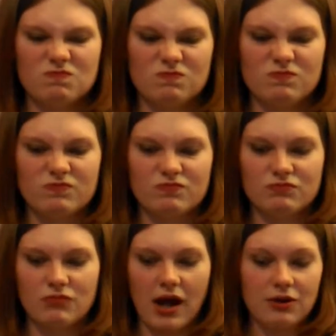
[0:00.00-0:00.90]

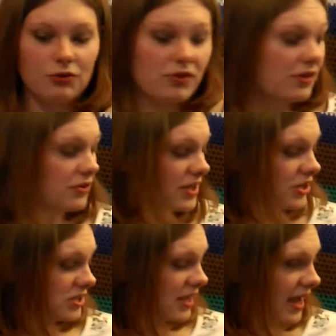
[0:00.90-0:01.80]
I don't think there's
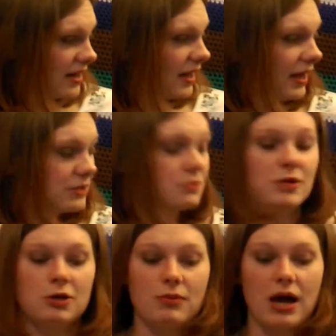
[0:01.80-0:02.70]
actually any
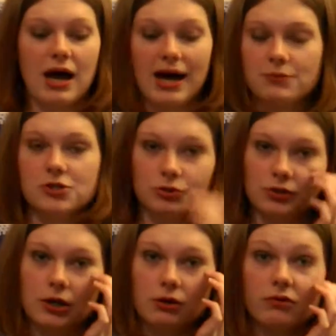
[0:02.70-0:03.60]
item that I'm
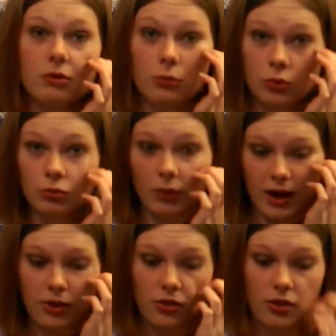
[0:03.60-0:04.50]
absolutely over the moon
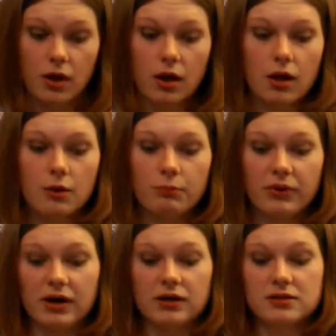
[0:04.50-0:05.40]
with,
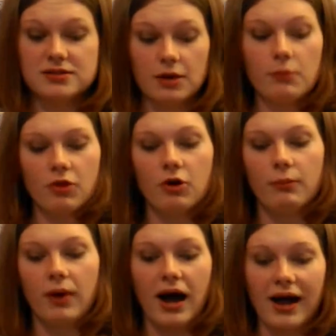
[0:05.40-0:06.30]
but some of
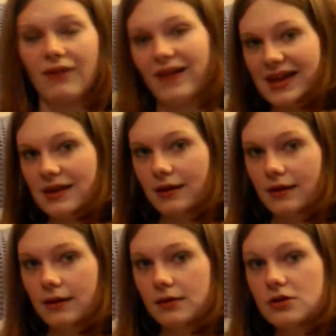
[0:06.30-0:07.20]
them I like.
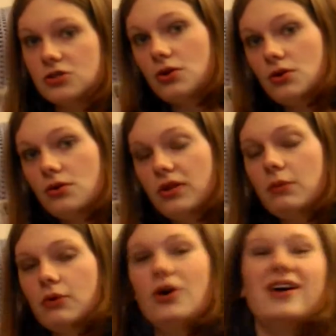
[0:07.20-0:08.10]
So
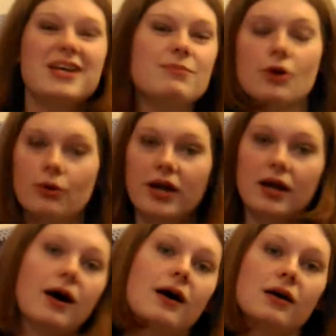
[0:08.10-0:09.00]
there we go, I'll keep it
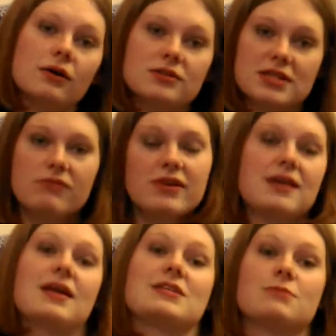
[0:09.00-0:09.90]
going. I'll
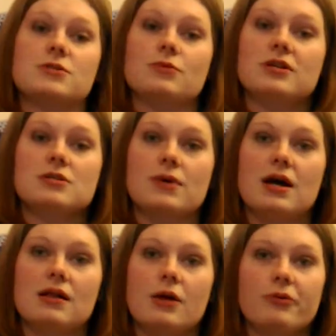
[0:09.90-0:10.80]
definitely get next month's one as
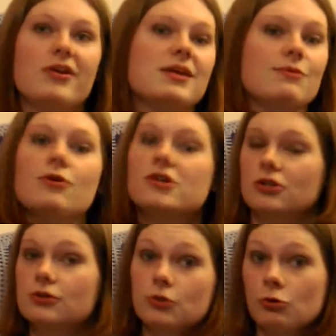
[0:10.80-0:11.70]
well. I'll probably keep it going
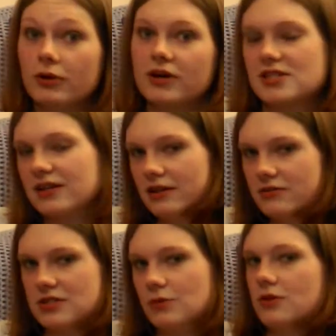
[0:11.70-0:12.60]
until October because I'd
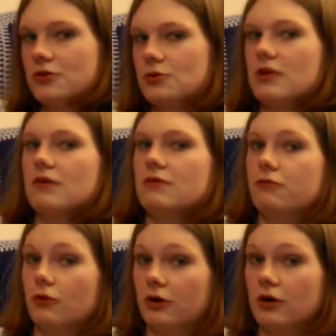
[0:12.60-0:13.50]
love to see what they're doing
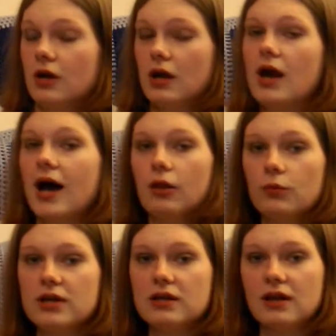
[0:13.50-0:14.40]
for
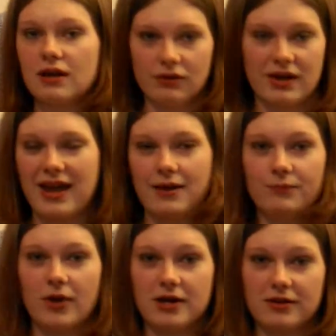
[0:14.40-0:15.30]
Halloween, and I'll get,
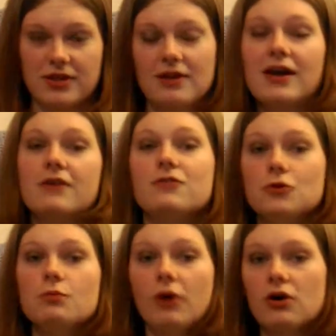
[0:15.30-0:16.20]
I think I'll get a
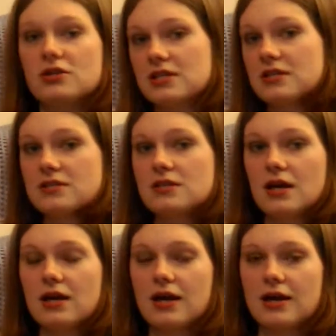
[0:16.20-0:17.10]
few boxes
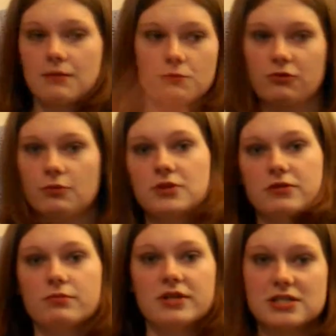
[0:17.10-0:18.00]
from
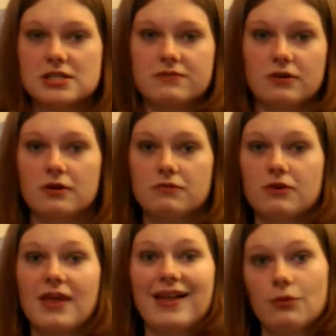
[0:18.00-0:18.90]
different places
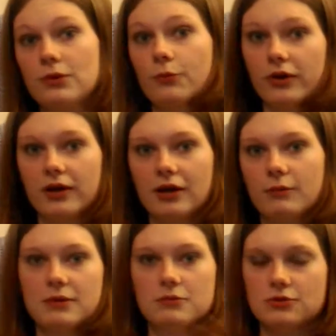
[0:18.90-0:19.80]
for a Halloween one, and
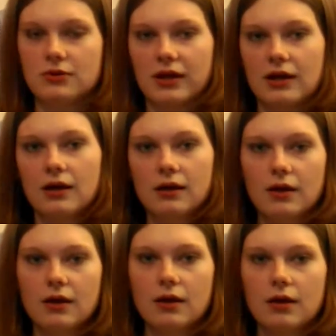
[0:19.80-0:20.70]
I'll maybe do like a
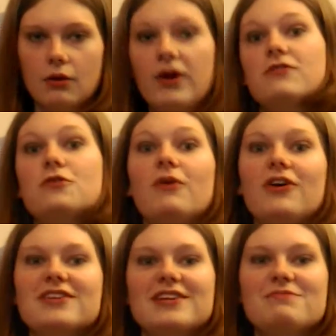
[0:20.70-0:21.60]
quite a few
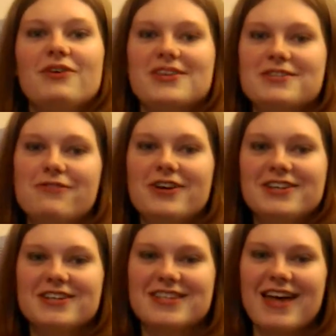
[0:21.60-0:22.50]
box unboxing
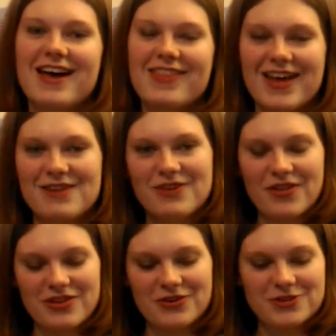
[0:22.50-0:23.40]
videos that
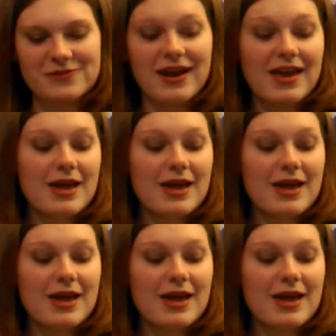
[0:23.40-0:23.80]
month in October.